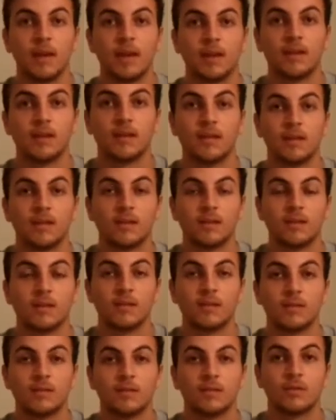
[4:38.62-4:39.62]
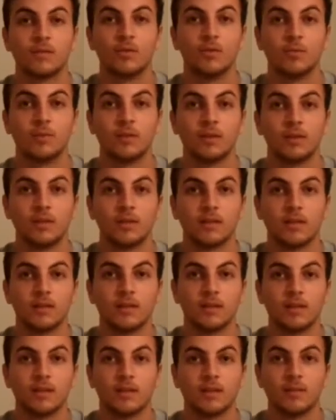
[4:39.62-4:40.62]
Make it 2 million,
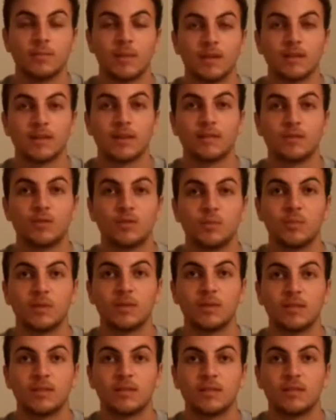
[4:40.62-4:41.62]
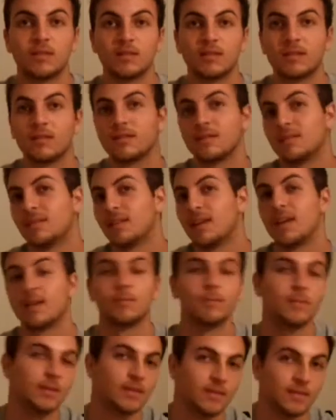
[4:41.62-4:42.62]
and then make that 2 million to
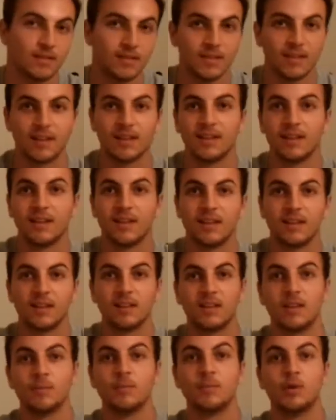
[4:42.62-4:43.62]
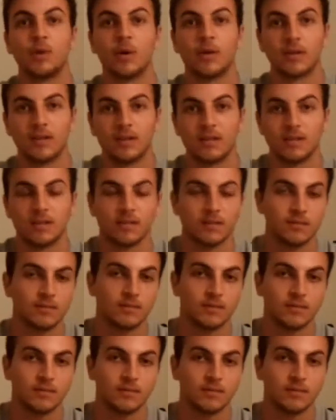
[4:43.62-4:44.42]
8 million. Keep growing it.